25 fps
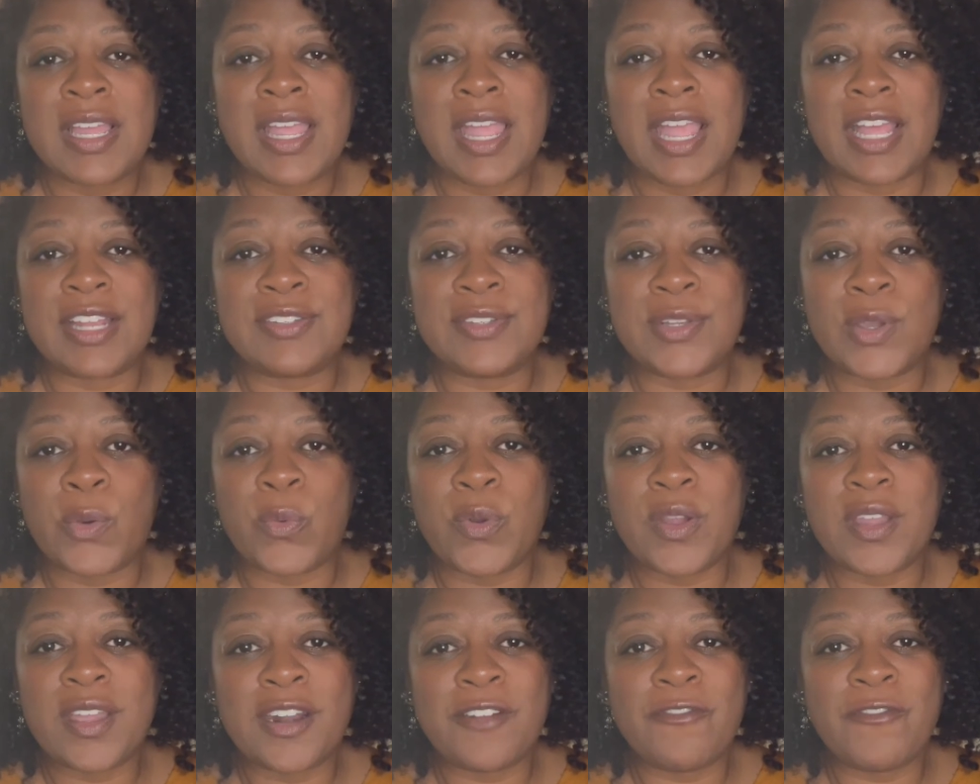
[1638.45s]
And so
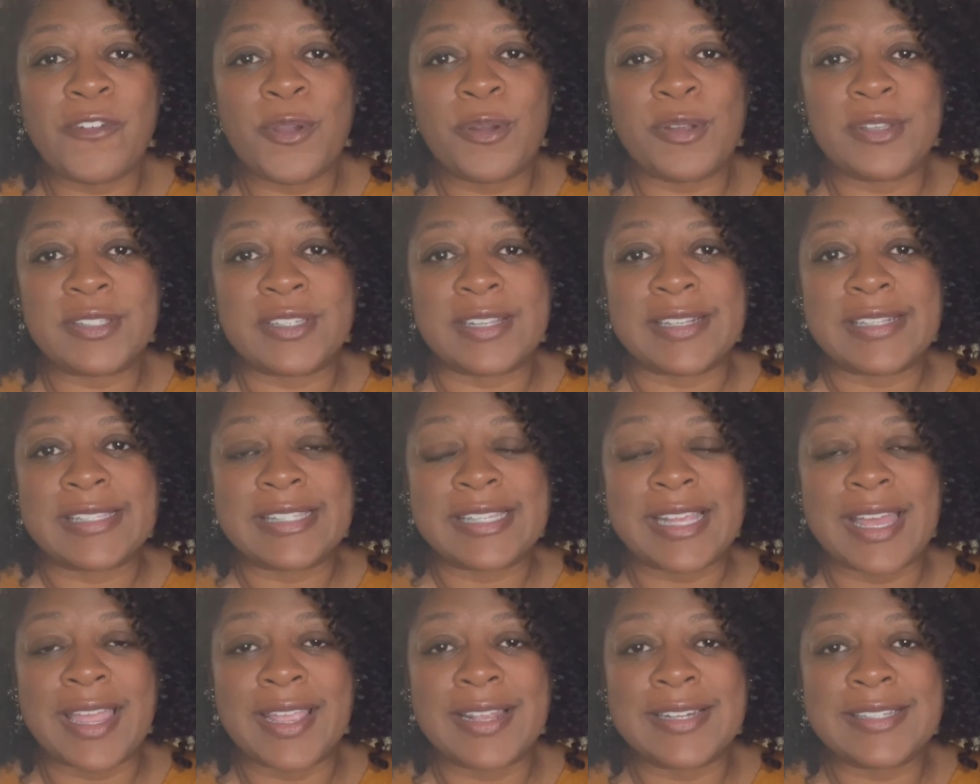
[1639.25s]
we're going to focus on
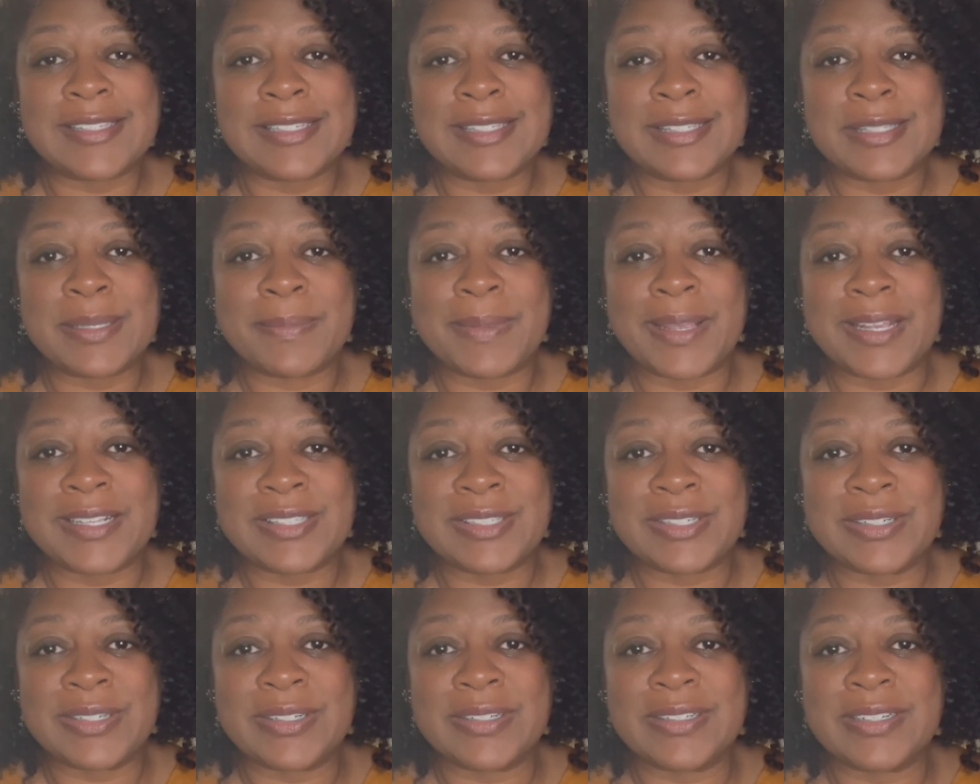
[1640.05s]
science this
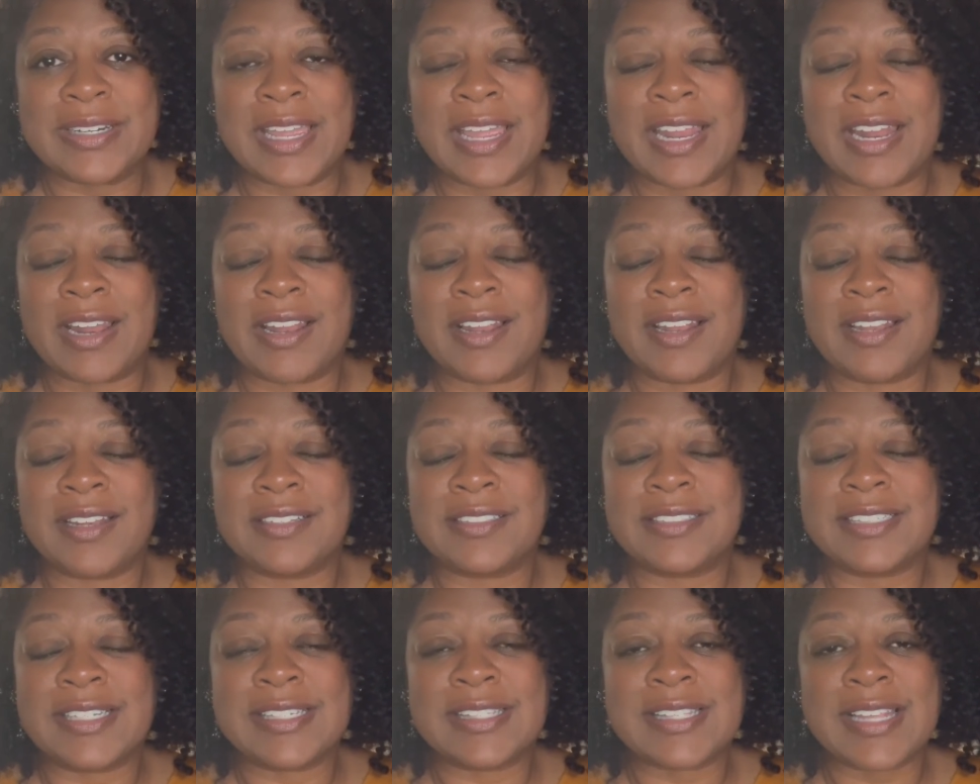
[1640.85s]
semester and
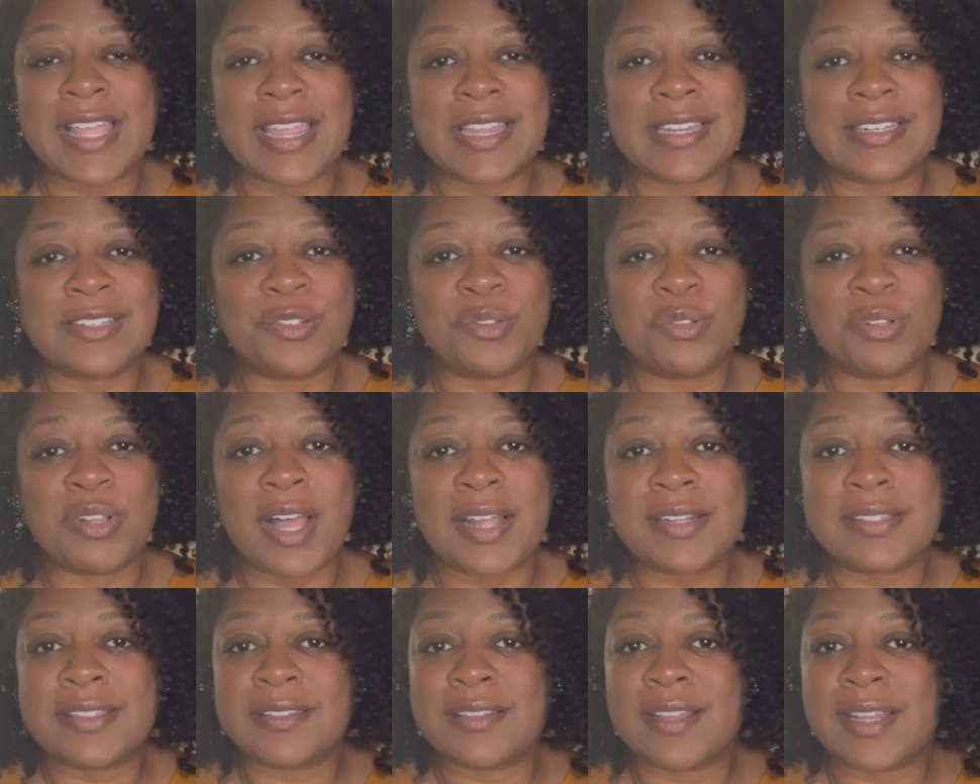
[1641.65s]
just like do
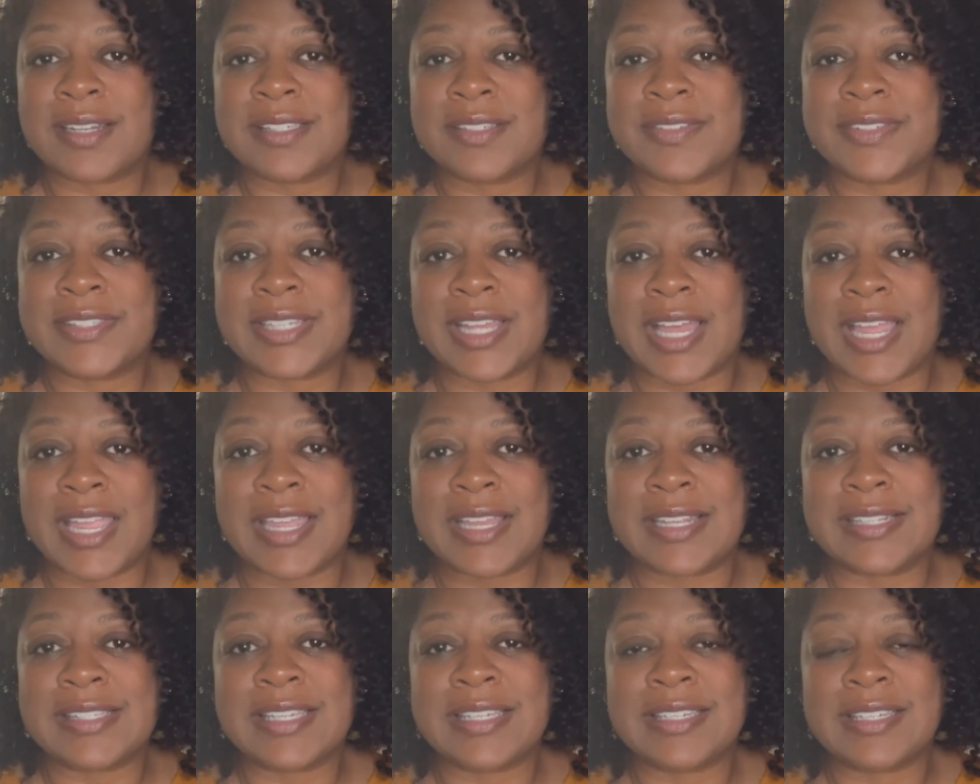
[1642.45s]
lots and lots of
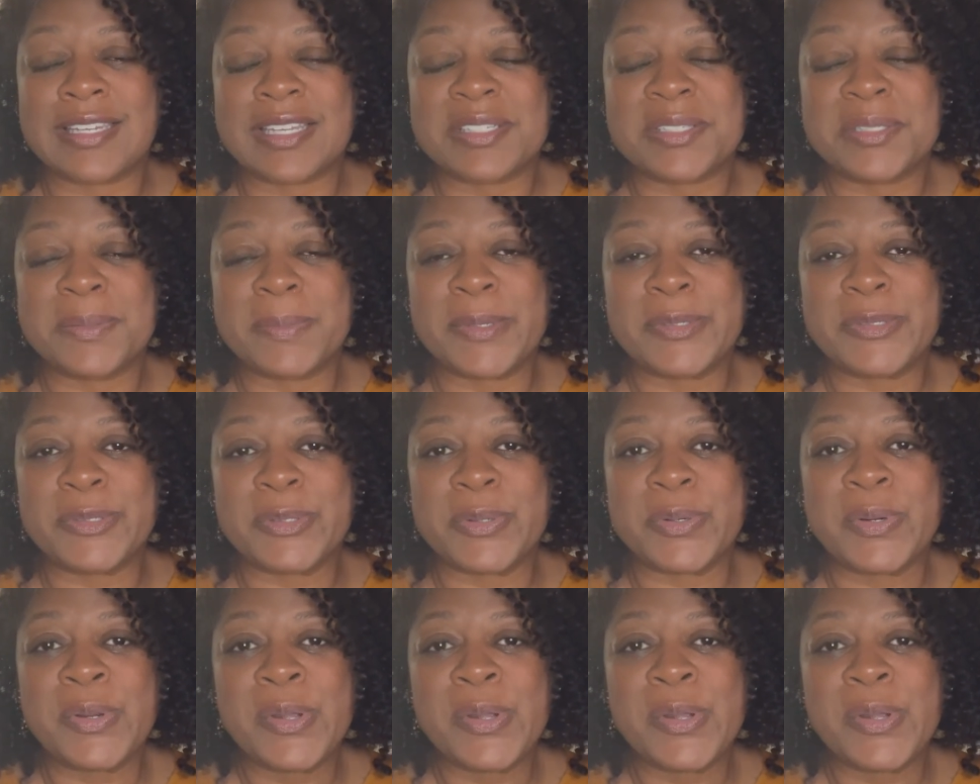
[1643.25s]
science. And next semester,